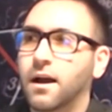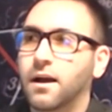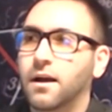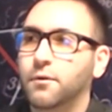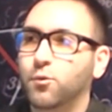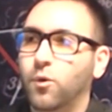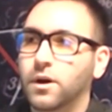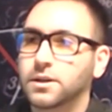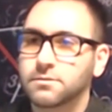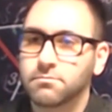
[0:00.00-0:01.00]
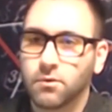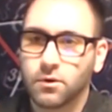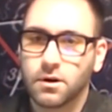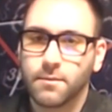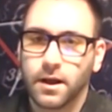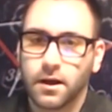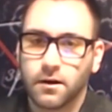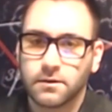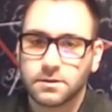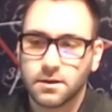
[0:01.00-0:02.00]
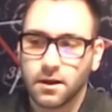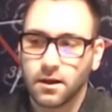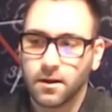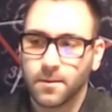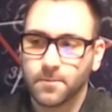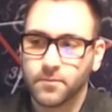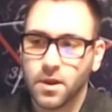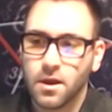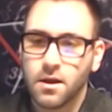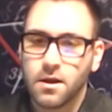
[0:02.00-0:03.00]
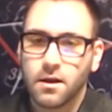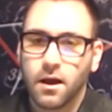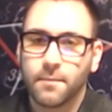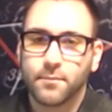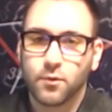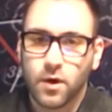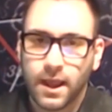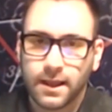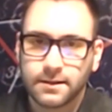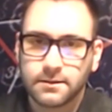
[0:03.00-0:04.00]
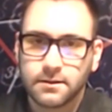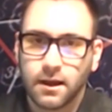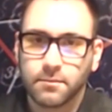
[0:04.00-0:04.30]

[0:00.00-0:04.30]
was more about a brand.